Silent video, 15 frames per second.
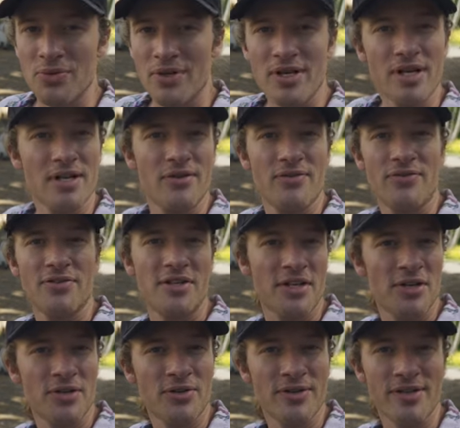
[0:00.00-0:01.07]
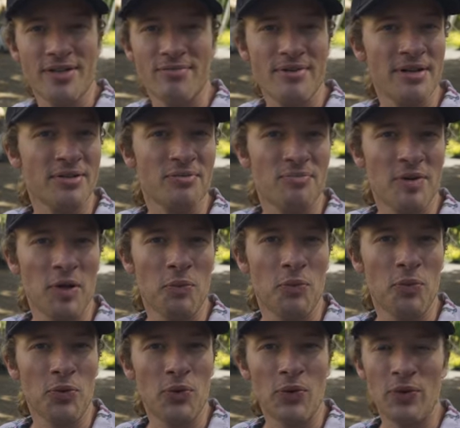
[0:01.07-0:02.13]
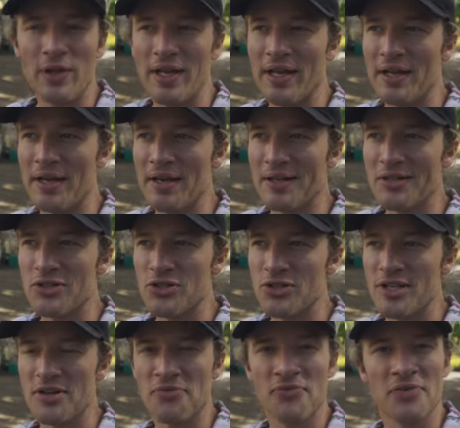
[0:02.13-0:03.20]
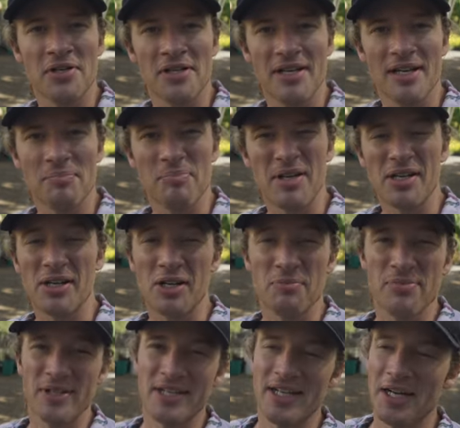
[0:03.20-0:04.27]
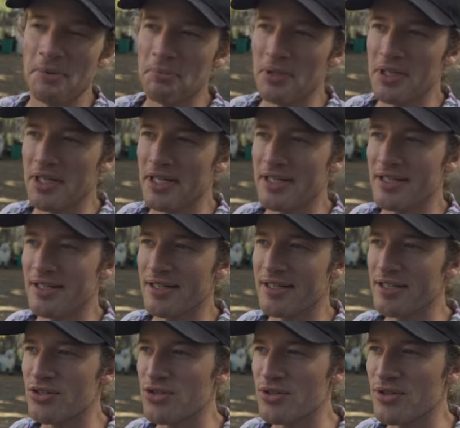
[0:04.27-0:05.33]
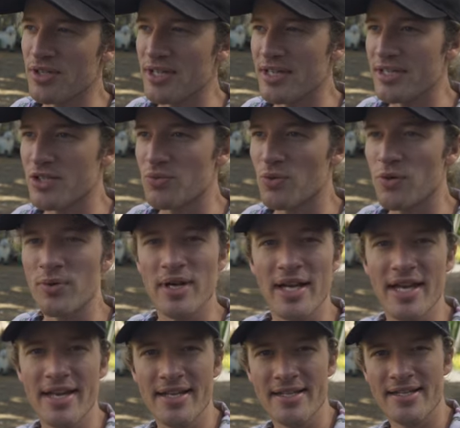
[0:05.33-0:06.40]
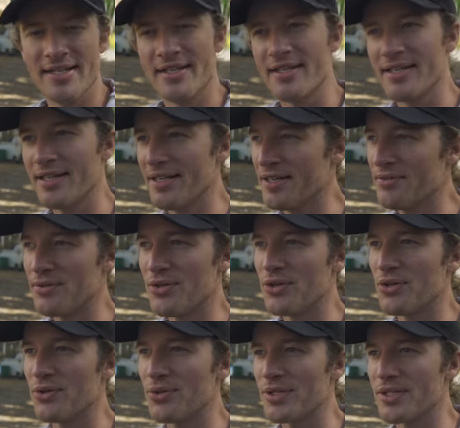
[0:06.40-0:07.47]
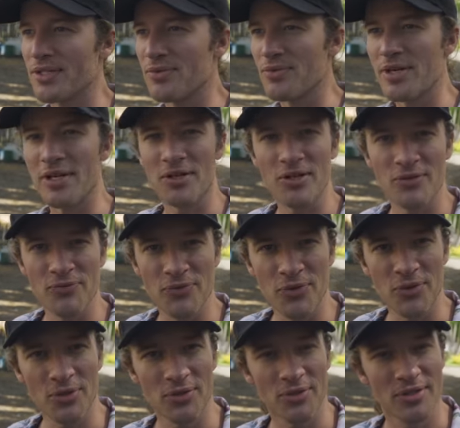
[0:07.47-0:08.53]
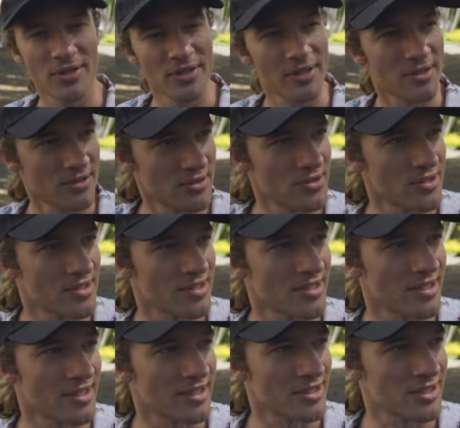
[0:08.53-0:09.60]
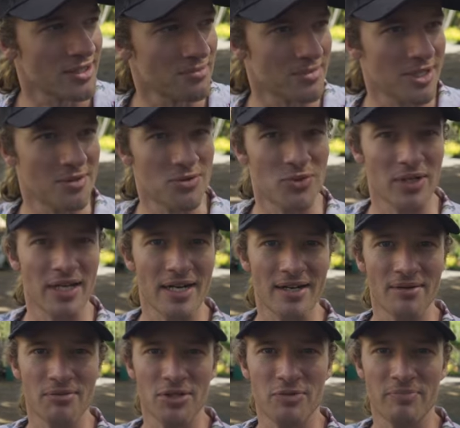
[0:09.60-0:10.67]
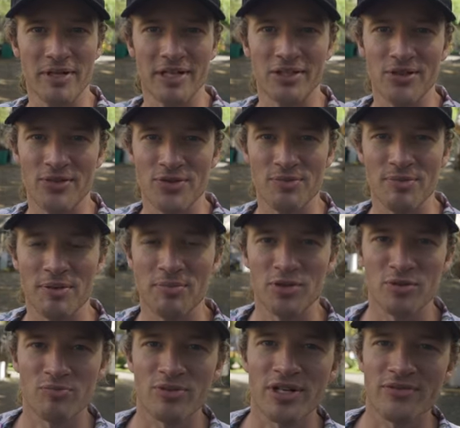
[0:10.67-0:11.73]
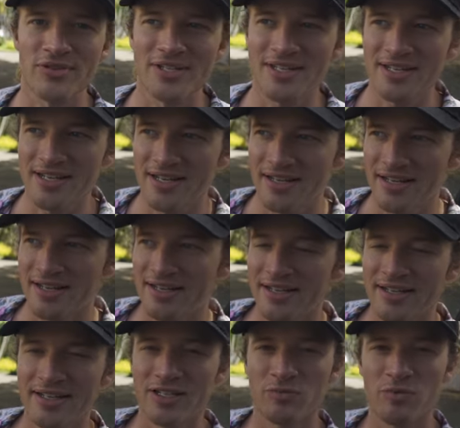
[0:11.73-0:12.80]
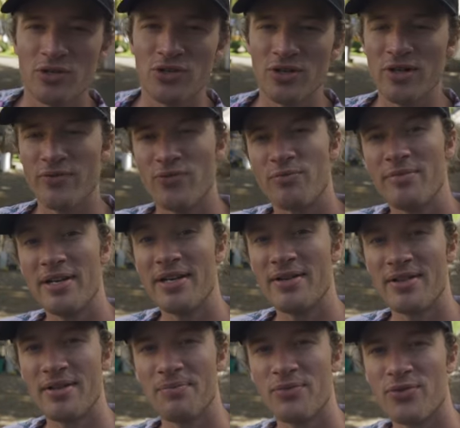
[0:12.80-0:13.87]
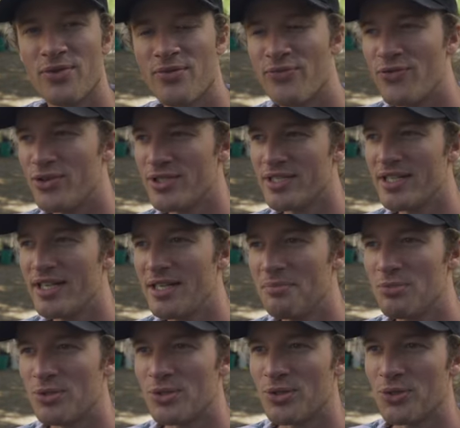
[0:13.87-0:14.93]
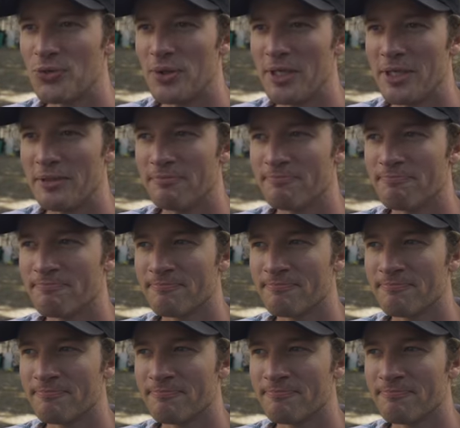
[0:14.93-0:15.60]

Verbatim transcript: we have dinner with random people and I just didn't feel like picking up the camera and uh, show you guys what we ate even though it's a really good food just uh, sometimes we gotta respect other people's privacy especially if we're meeting them for the first time so um,